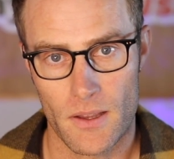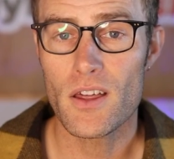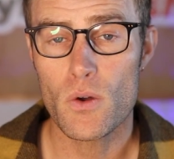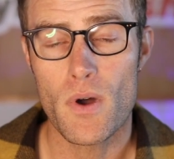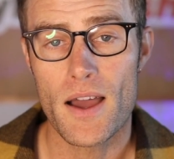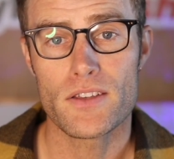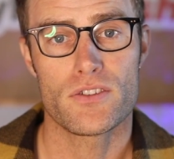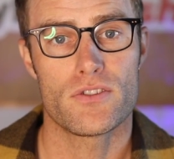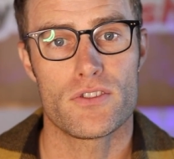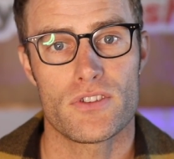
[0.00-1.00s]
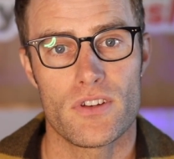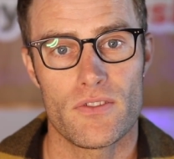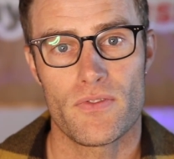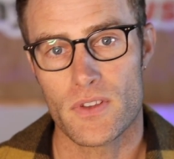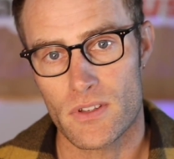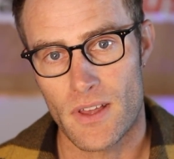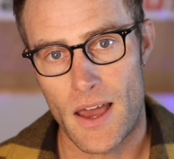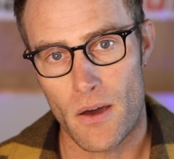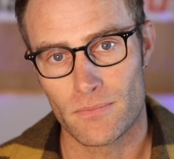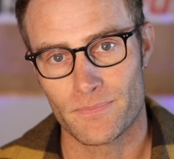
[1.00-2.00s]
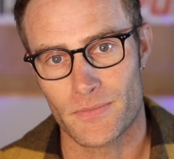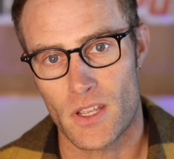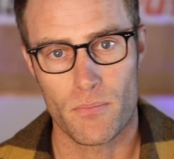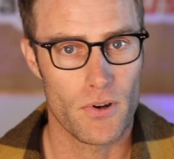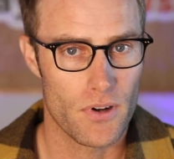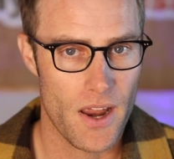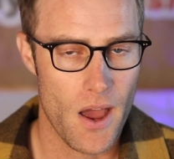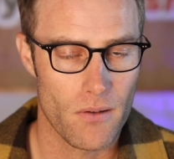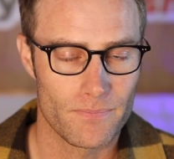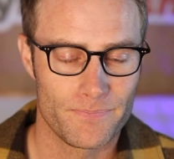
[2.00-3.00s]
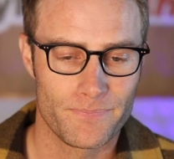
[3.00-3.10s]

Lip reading: Otherwise, you're just going to fizzle out, get burned out,